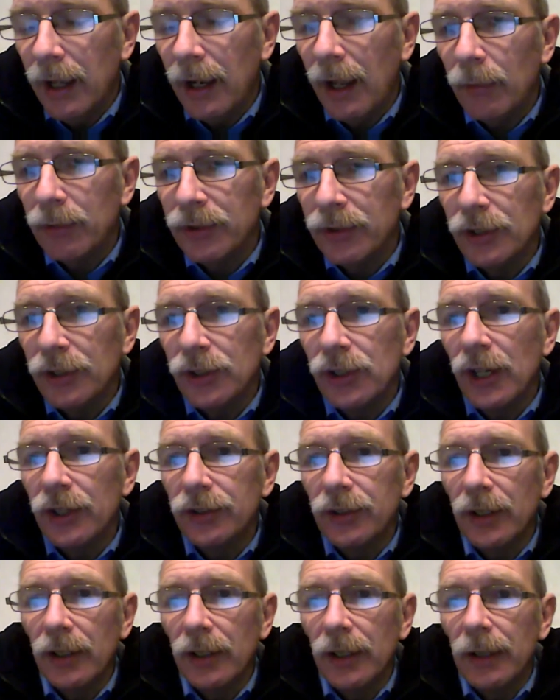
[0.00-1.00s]
would suggest
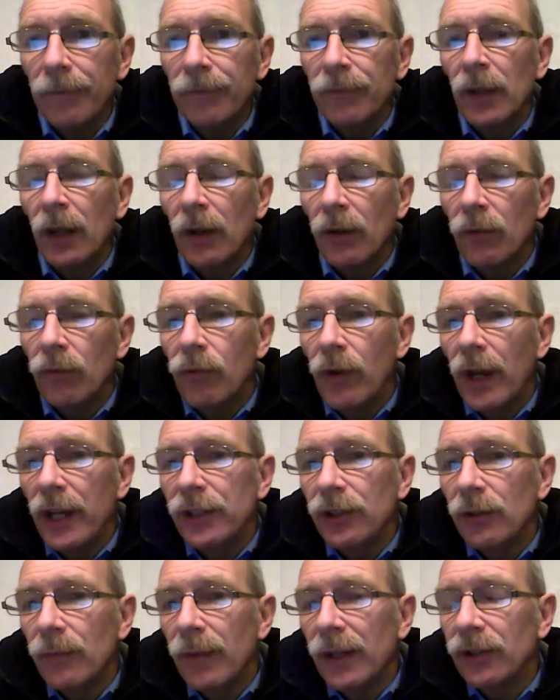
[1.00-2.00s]
that the
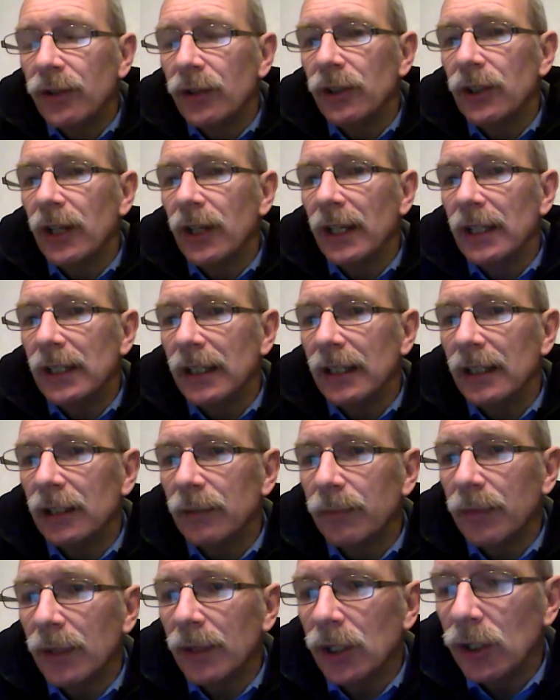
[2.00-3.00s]
radiometric dating that's
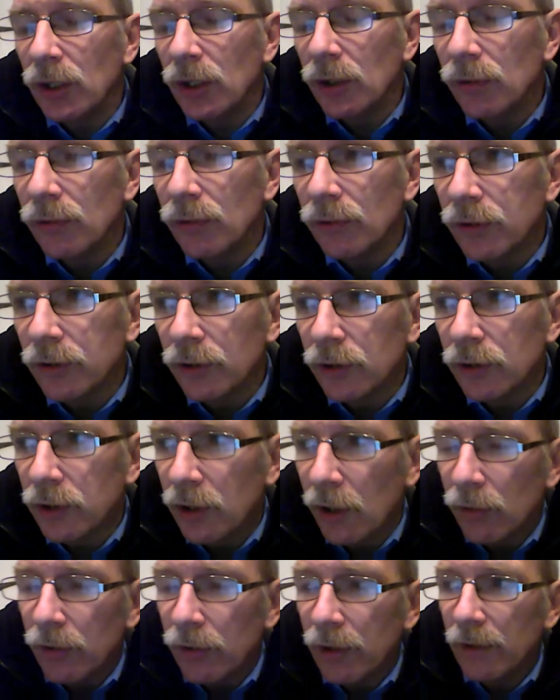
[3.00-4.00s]
being used to
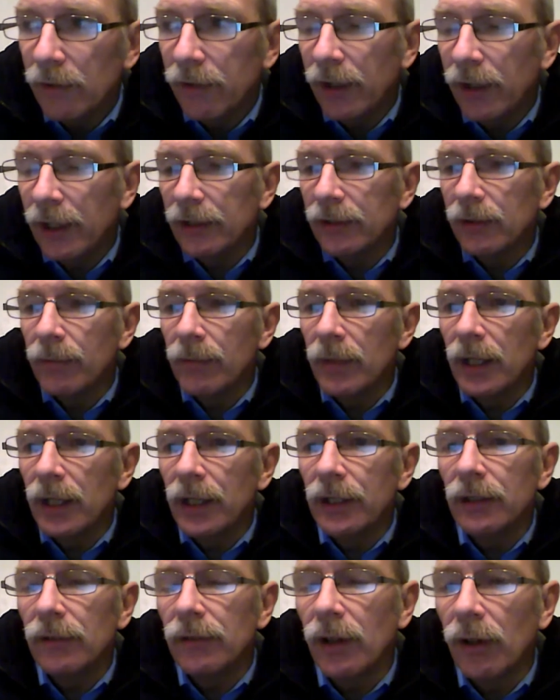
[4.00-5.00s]
show that things are millions
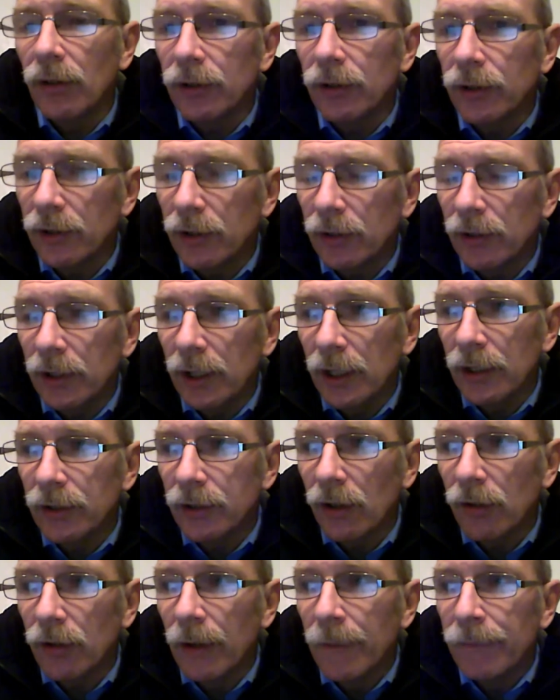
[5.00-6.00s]
of years
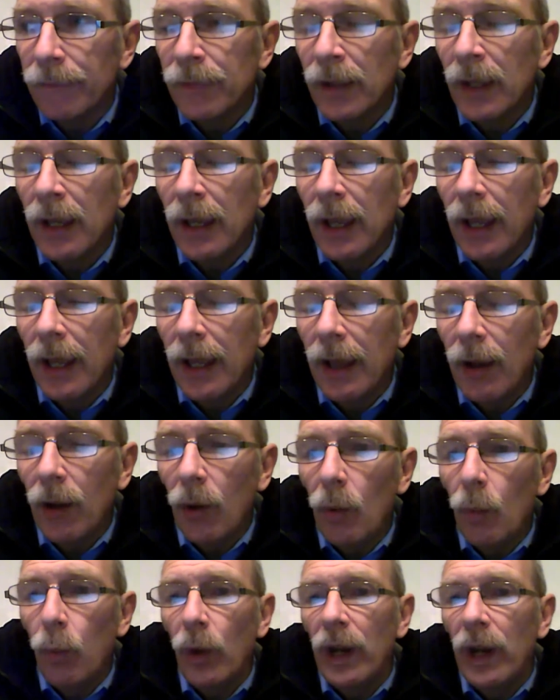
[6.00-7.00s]
old,
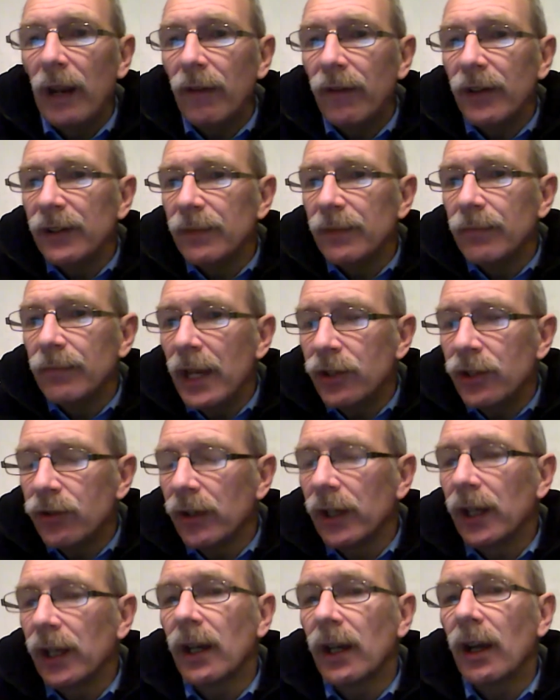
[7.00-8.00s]
whatever it's measuring,
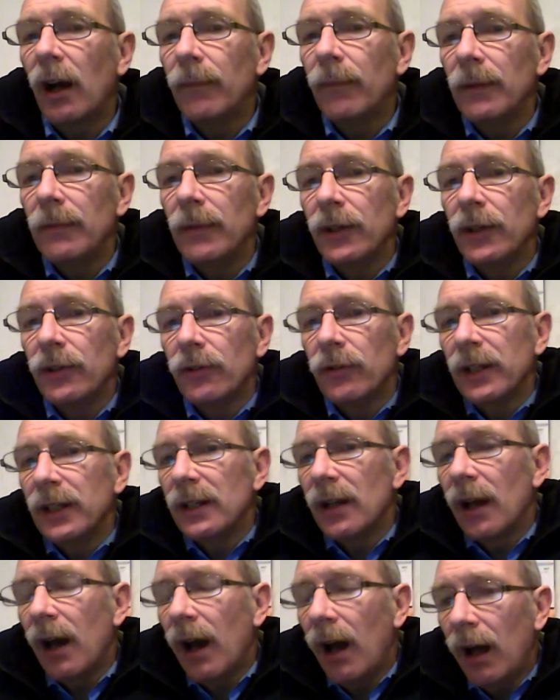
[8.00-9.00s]
it can't be measuring
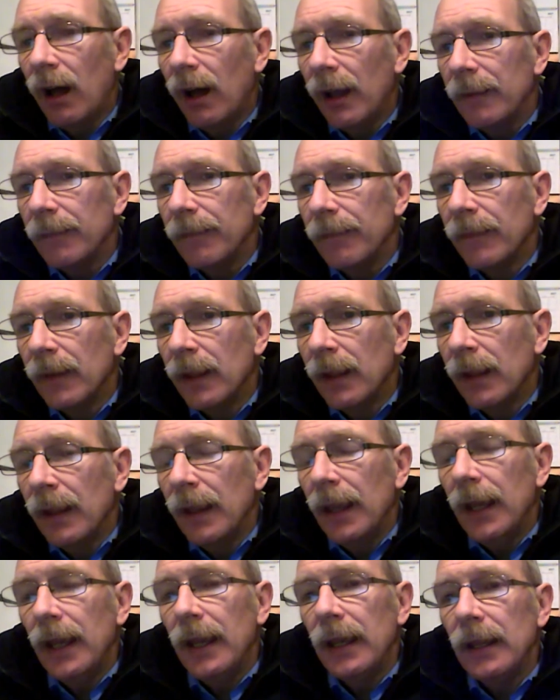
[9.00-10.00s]
time.
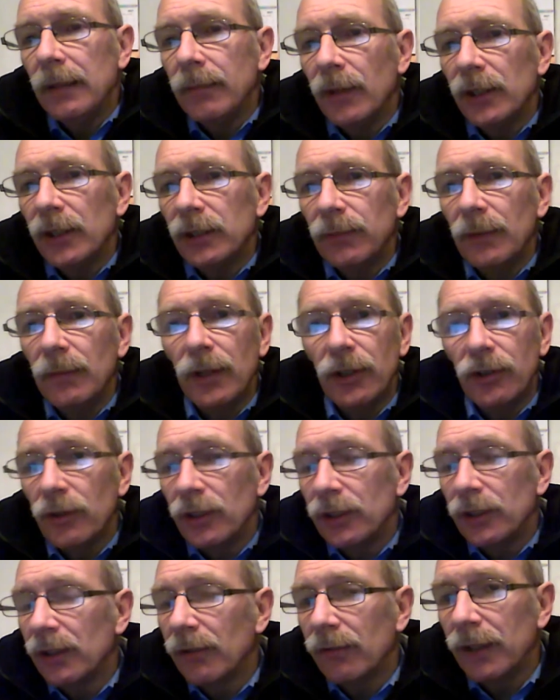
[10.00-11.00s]
It must be measuring
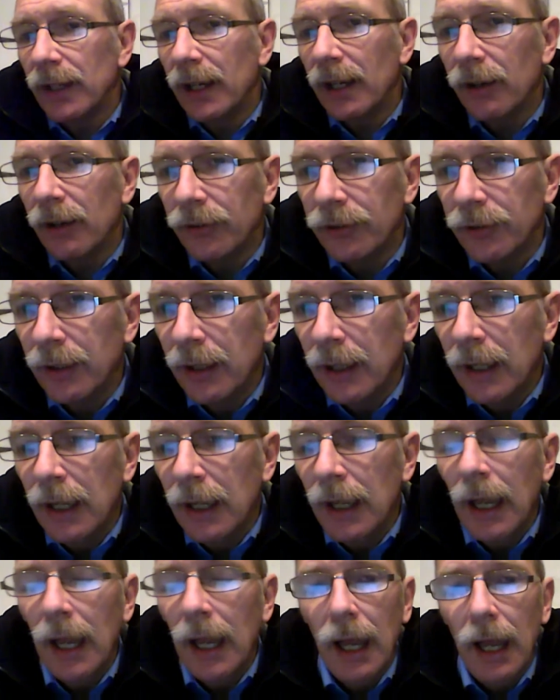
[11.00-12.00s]
something else.
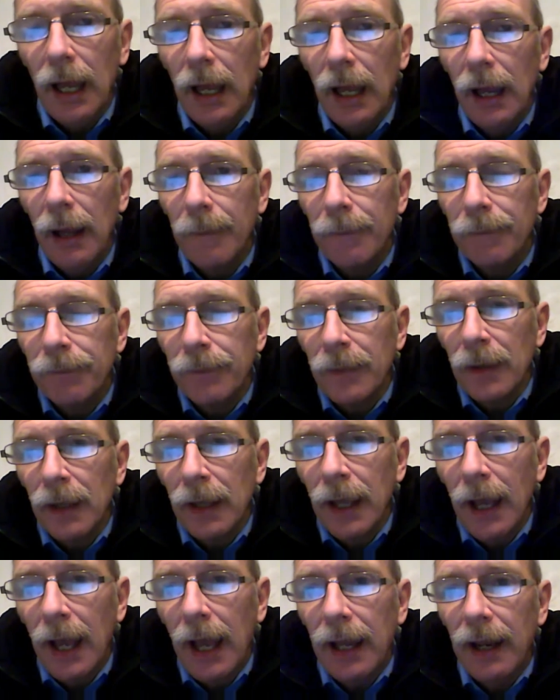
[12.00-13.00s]
And
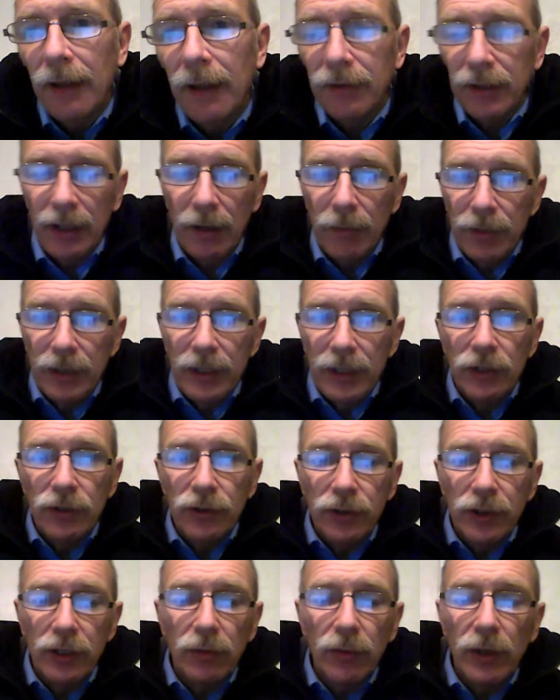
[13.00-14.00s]
I think that would be an
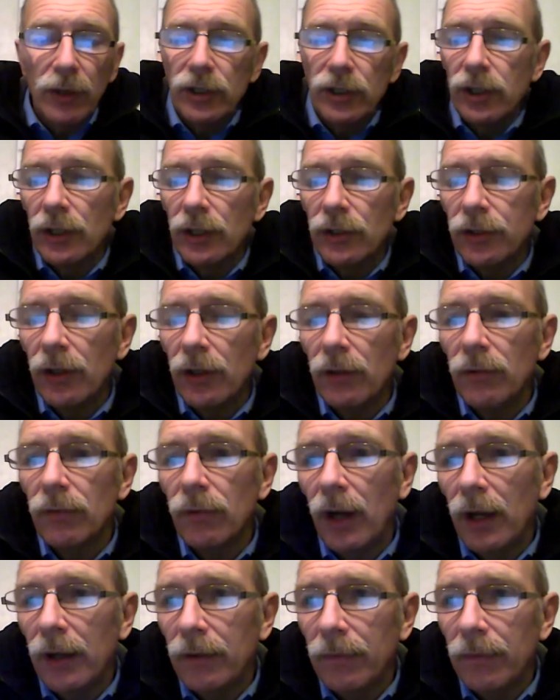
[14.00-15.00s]
interesting question in its own
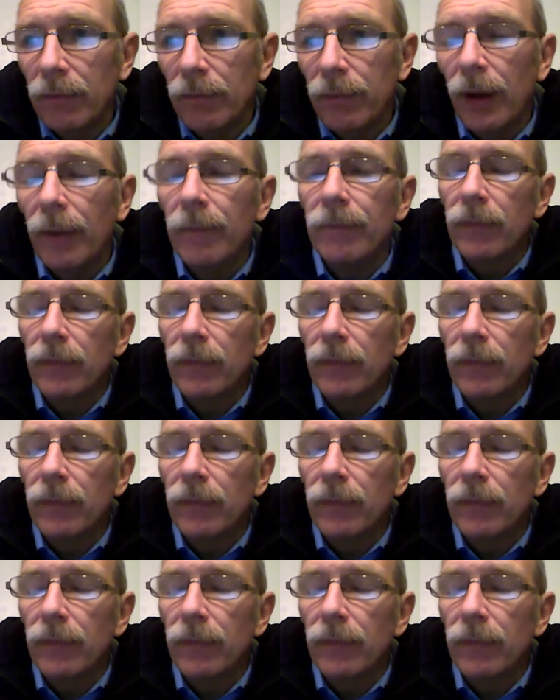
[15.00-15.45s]
right. But